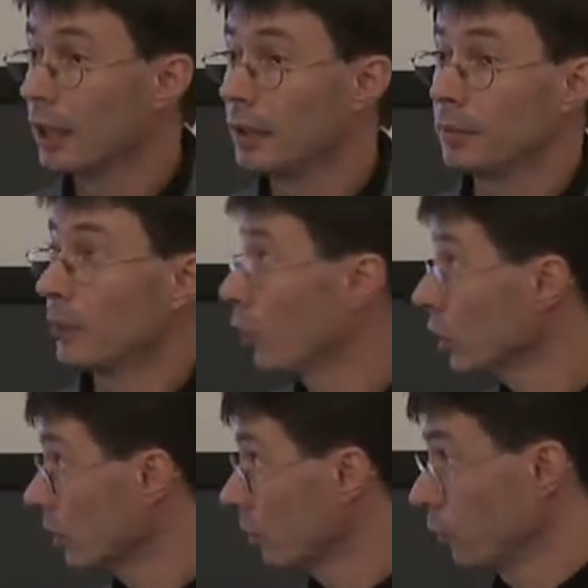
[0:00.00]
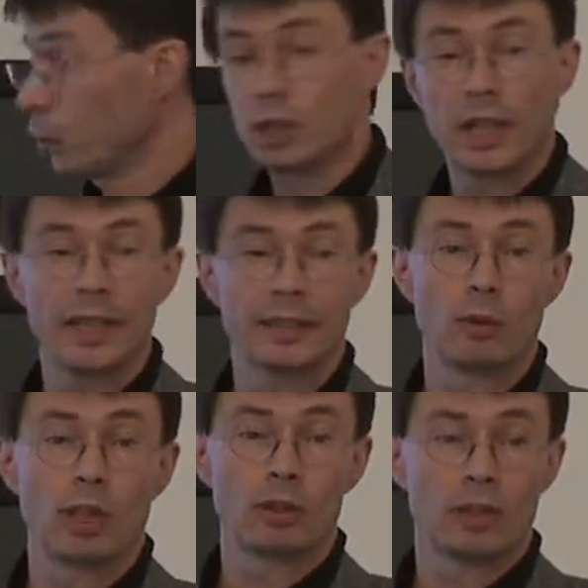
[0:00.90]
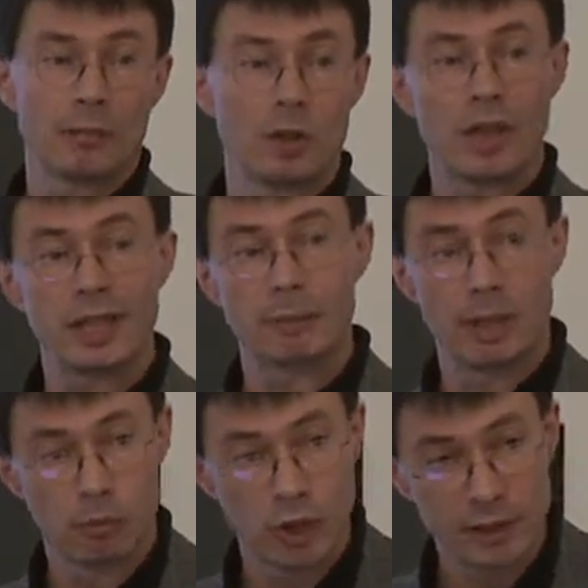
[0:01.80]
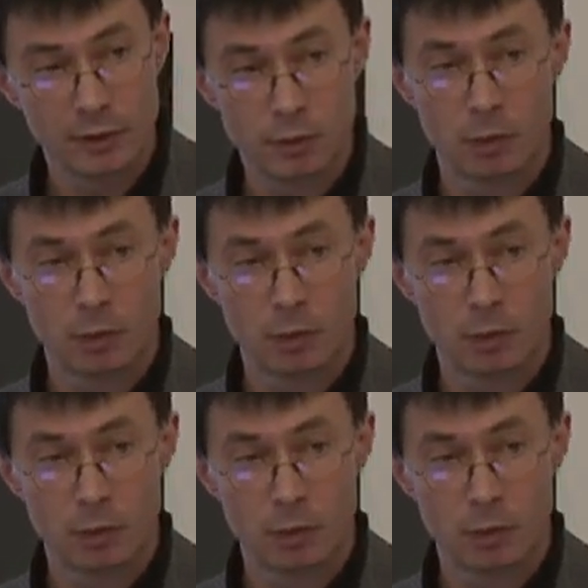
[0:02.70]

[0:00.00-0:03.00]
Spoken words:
In my first few slides, I would like to summarize my impressions